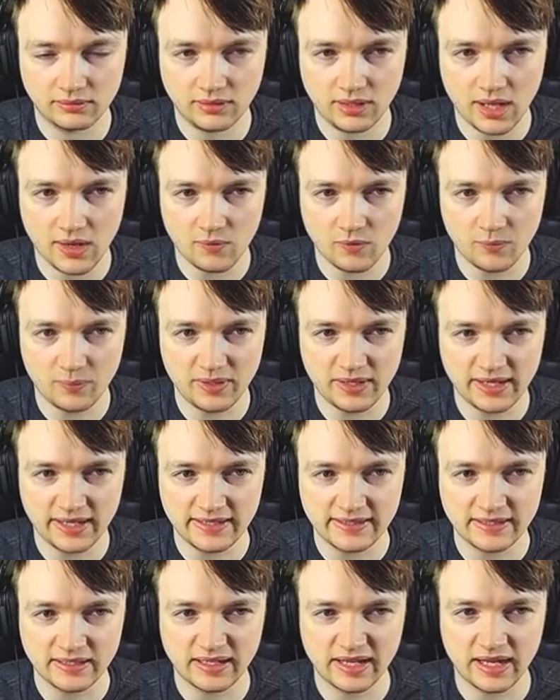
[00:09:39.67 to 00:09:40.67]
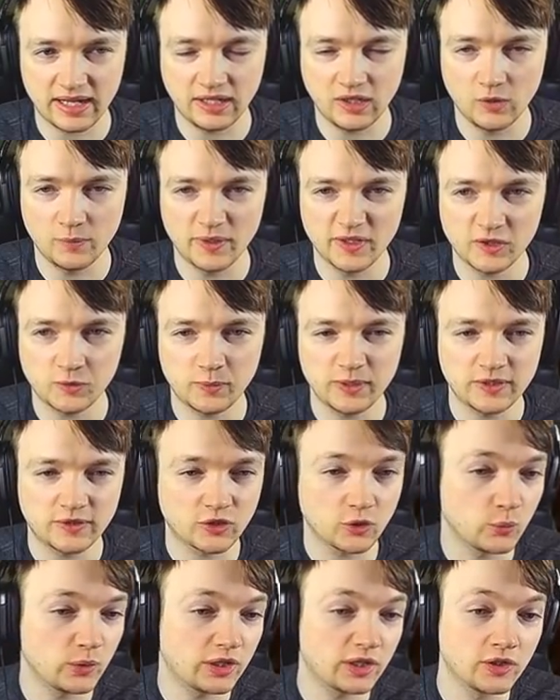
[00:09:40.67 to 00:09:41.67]
it would be nice to get a little bit of speed
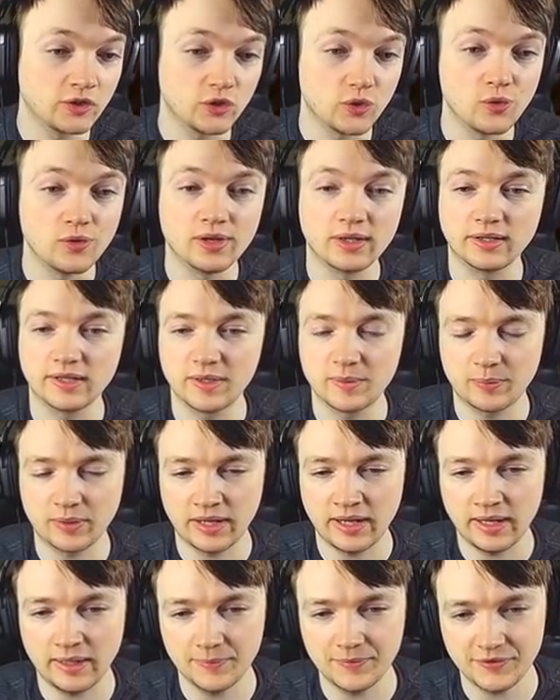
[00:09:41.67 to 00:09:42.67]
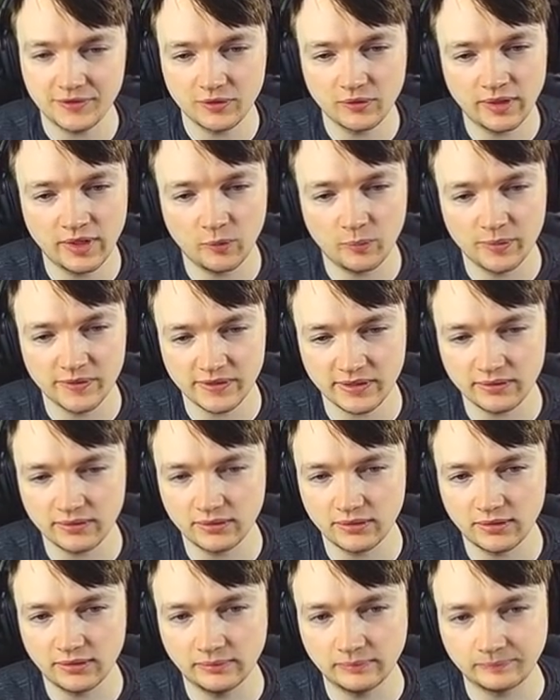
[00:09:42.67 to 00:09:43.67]
so we can do an elite perhaps. It'll help us out a
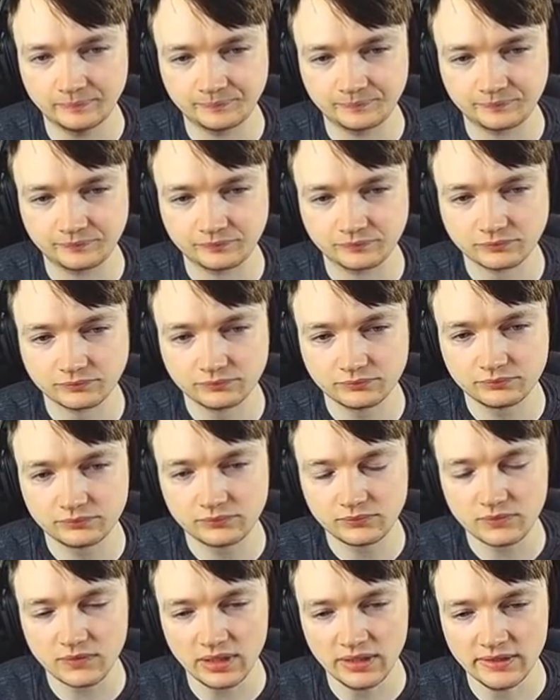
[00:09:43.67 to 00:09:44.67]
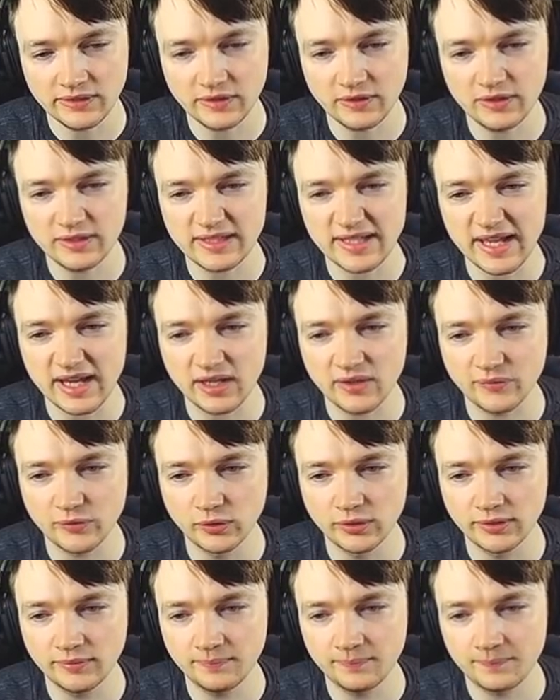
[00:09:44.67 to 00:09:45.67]
lot. So here's
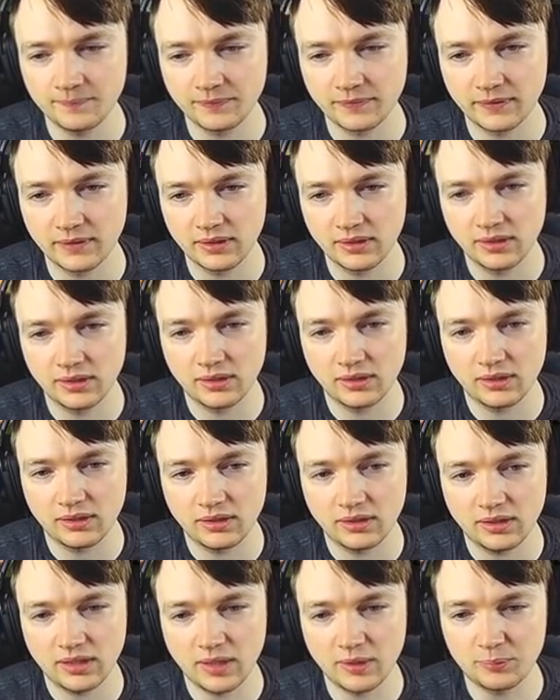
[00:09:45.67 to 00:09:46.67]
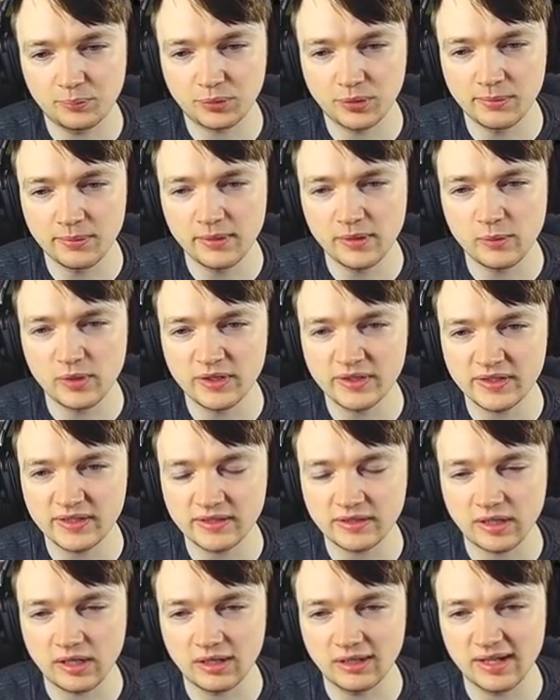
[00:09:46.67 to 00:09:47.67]
Lagavulin. I'd probably want to
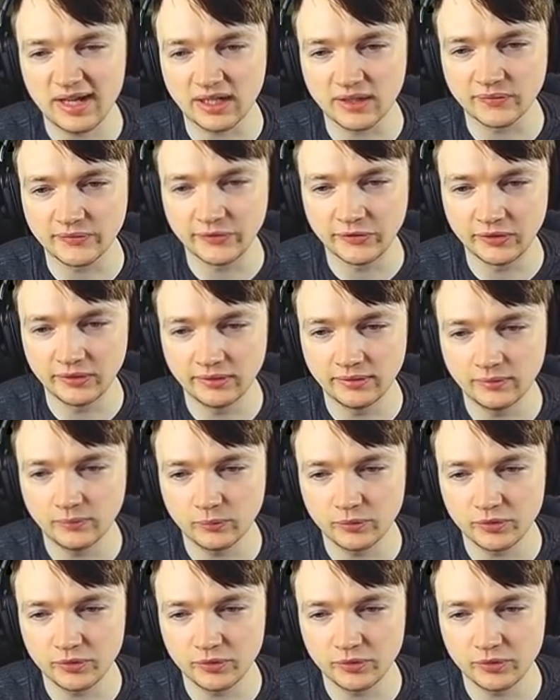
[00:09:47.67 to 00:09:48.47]
start Lagavulin